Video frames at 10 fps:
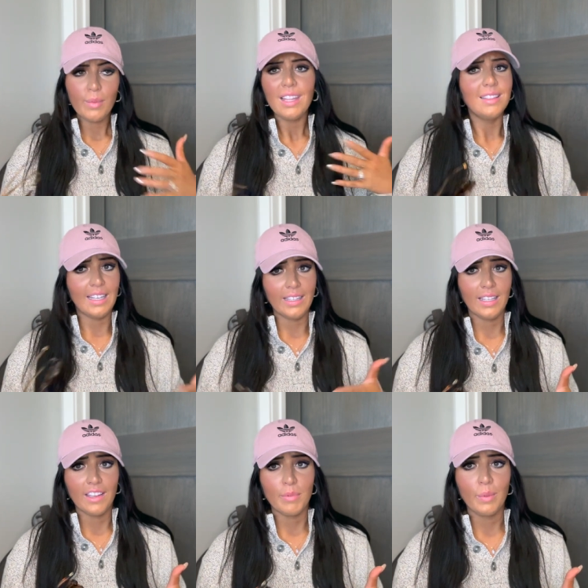
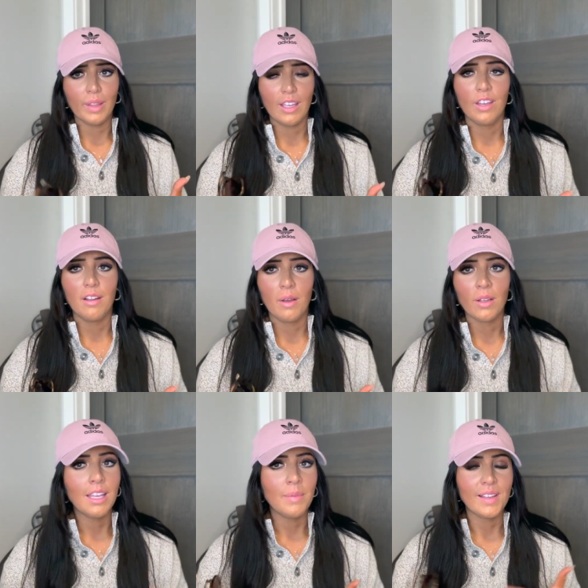lately I've been really good about
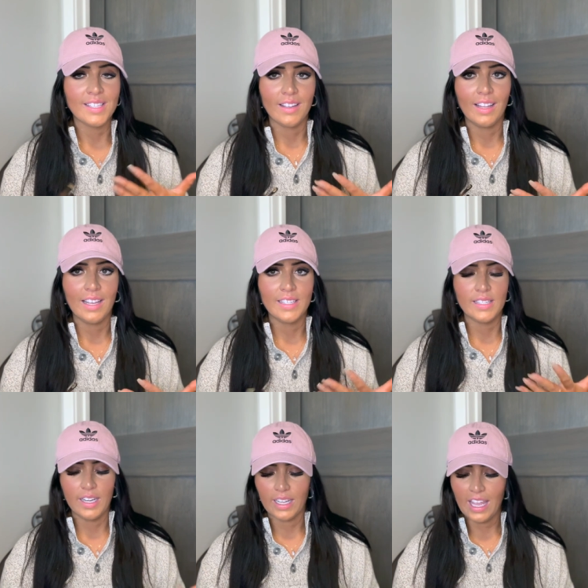keeping sunglasses
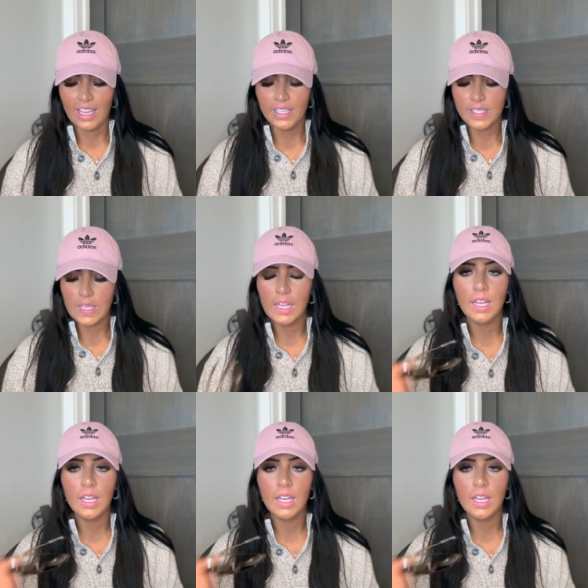in a case,